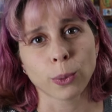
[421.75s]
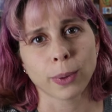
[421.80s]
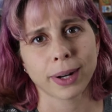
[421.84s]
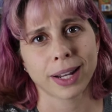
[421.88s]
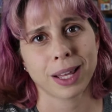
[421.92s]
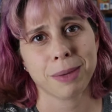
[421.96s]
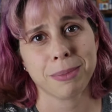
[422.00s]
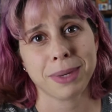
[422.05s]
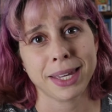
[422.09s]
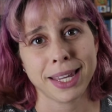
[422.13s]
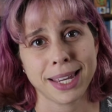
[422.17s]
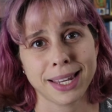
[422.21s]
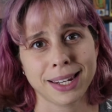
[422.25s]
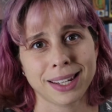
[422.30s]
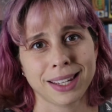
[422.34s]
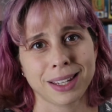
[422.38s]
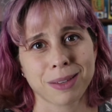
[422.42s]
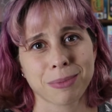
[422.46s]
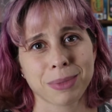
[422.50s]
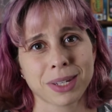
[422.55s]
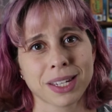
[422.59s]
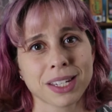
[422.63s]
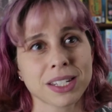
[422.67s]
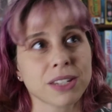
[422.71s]
what I'm
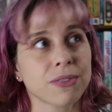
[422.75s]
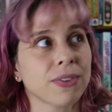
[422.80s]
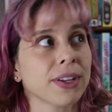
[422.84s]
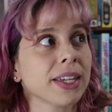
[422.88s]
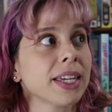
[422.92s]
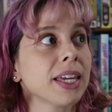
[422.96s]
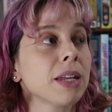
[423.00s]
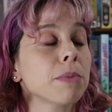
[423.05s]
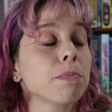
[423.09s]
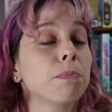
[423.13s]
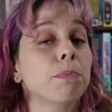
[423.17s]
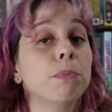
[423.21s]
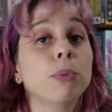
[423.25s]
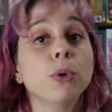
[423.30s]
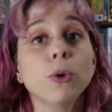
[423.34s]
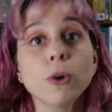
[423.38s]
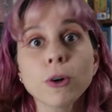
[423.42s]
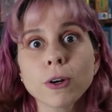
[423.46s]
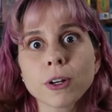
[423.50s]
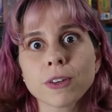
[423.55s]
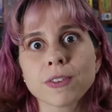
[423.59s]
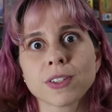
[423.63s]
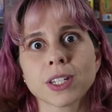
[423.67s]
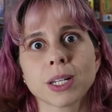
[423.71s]
eating, because if I get
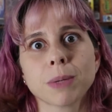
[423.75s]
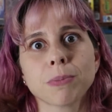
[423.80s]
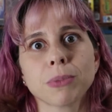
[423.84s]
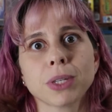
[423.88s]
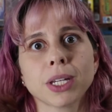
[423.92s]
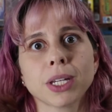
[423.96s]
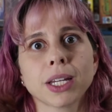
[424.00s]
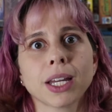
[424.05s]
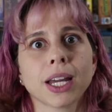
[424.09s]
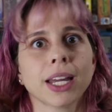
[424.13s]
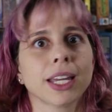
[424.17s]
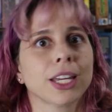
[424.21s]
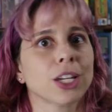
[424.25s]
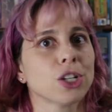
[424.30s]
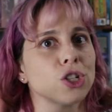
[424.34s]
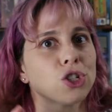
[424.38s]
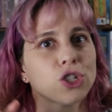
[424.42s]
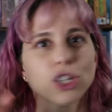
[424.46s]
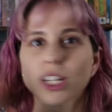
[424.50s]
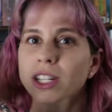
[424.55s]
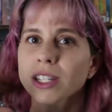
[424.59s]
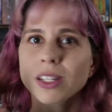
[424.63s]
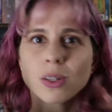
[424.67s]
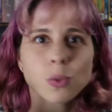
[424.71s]
bored of something, I can
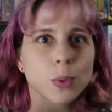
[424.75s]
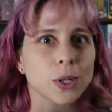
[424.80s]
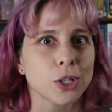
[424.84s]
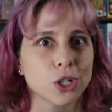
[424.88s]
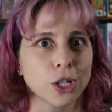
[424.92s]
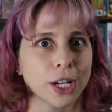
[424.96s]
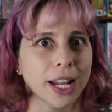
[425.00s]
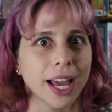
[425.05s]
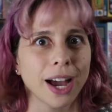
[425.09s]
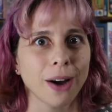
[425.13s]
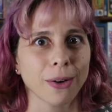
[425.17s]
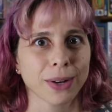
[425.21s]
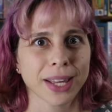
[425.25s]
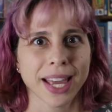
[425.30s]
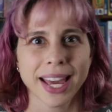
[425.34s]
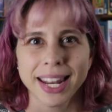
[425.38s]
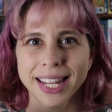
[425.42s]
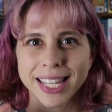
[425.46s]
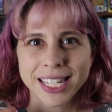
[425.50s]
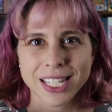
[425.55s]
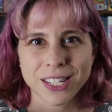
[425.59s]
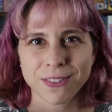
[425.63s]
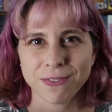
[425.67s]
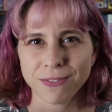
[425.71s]
just switch it out and
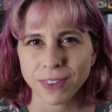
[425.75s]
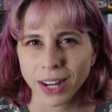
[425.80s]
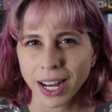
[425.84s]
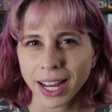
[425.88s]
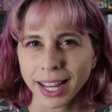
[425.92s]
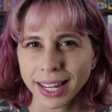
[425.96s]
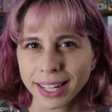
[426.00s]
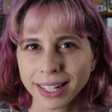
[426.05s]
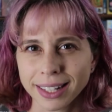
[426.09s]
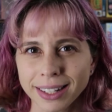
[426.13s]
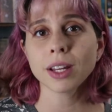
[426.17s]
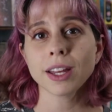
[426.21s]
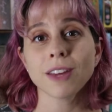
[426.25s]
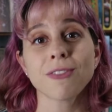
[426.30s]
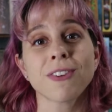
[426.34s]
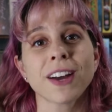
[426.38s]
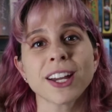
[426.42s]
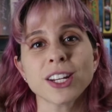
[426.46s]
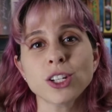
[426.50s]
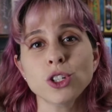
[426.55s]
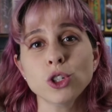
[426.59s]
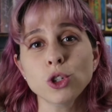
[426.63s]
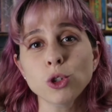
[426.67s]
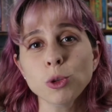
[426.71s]
it's fine. If
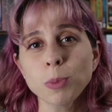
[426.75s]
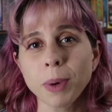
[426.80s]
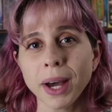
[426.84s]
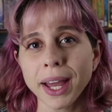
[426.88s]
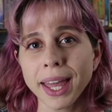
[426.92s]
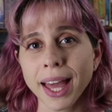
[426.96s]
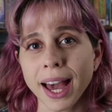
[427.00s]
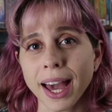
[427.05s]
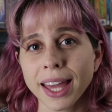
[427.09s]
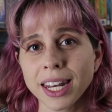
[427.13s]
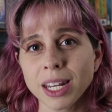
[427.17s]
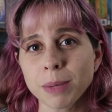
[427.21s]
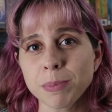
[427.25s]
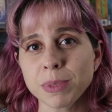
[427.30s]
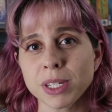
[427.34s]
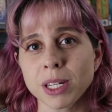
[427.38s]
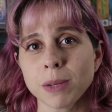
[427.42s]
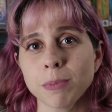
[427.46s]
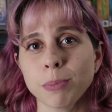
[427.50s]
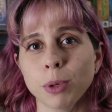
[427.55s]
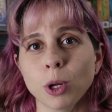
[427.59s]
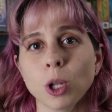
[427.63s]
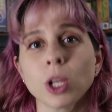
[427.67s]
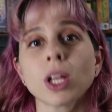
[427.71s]
I do buy items
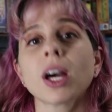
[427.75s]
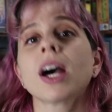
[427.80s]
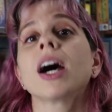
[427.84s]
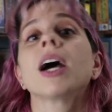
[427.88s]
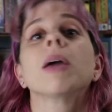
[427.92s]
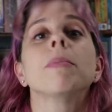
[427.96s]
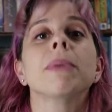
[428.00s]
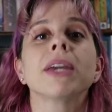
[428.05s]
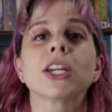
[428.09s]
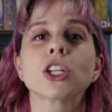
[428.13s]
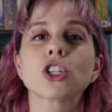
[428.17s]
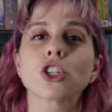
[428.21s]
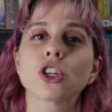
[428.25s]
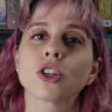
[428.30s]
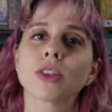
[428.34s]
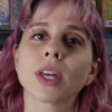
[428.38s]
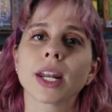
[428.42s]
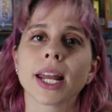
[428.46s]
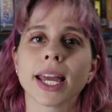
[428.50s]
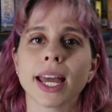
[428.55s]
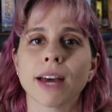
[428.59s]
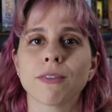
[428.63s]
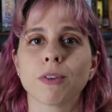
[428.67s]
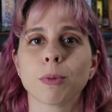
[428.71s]
in bulk, I make sure
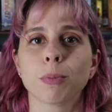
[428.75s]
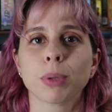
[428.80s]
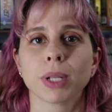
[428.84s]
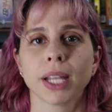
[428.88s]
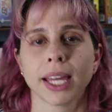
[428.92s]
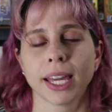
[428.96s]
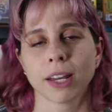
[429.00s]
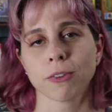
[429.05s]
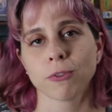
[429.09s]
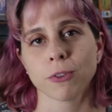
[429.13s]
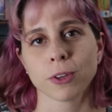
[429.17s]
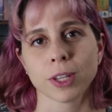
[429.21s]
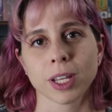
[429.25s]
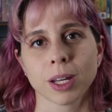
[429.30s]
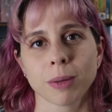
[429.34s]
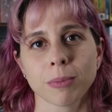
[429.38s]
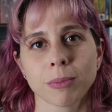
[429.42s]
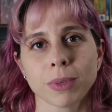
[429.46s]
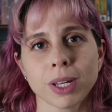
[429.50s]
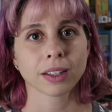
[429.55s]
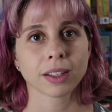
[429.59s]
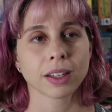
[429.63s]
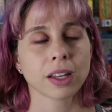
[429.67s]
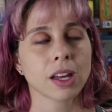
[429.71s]
that I have a plan for
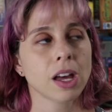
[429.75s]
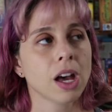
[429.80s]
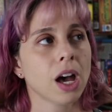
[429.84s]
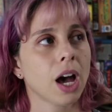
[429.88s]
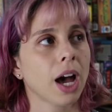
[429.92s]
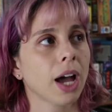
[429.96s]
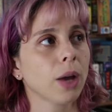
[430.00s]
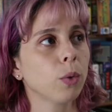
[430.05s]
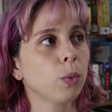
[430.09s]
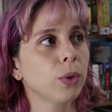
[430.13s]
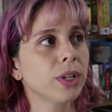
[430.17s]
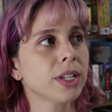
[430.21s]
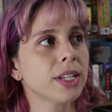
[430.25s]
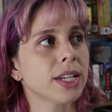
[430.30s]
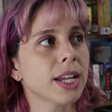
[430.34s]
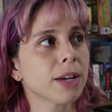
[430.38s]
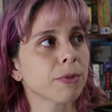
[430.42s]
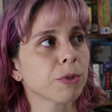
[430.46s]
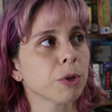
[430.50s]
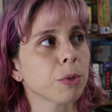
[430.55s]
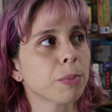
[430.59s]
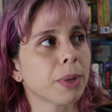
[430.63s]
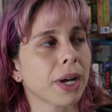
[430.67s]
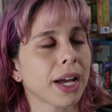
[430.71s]
them. I would
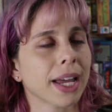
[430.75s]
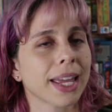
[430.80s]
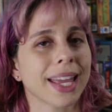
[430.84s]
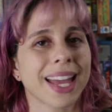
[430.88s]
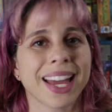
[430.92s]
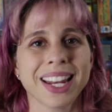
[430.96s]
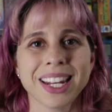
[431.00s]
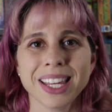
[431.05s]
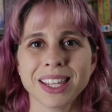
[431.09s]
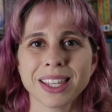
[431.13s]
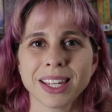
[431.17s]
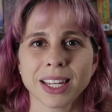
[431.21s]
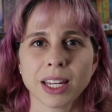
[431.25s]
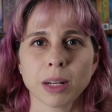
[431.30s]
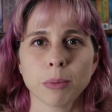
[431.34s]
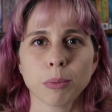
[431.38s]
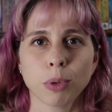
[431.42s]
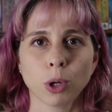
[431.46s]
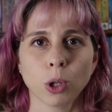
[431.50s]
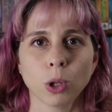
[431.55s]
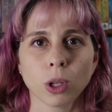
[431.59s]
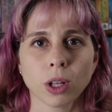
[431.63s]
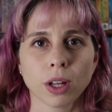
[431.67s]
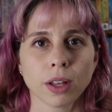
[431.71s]
never buy anything in
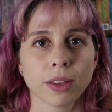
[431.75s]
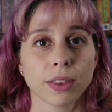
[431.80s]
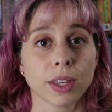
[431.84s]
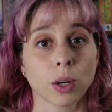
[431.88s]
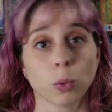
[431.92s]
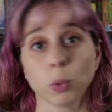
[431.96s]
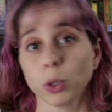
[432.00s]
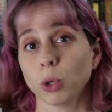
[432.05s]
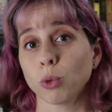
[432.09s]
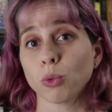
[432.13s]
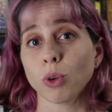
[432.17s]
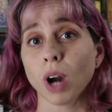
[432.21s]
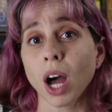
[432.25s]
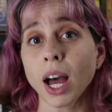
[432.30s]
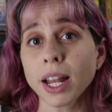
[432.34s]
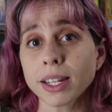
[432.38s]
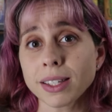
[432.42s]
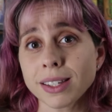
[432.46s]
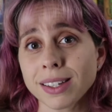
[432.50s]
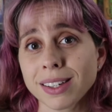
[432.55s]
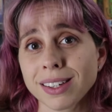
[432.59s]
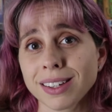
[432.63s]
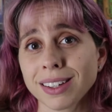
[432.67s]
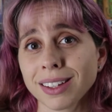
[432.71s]
bulk that would
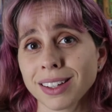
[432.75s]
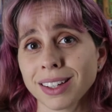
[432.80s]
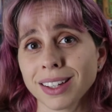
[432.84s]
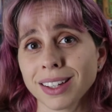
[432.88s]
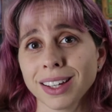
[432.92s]
rot.